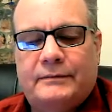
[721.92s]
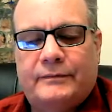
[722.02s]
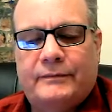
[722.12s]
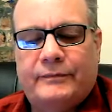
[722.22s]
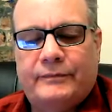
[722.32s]

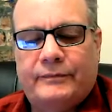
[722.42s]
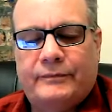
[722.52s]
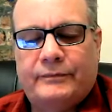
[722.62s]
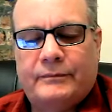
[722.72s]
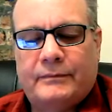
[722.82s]

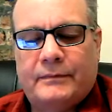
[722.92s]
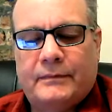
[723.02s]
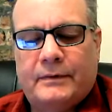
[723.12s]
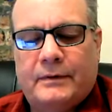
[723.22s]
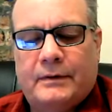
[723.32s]

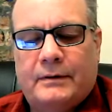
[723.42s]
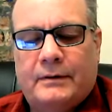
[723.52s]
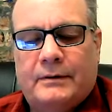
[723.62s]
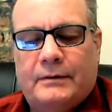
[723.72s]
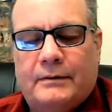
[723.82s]

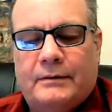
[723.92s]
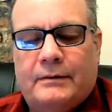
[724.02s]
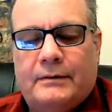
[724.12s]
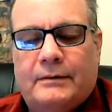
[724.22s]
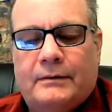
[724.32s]

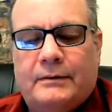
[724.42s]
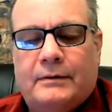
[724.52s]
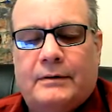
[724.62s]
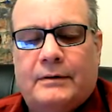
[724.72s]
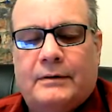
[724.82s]

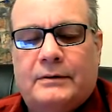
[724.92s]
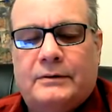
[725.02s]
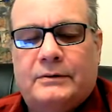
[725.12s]
(silence)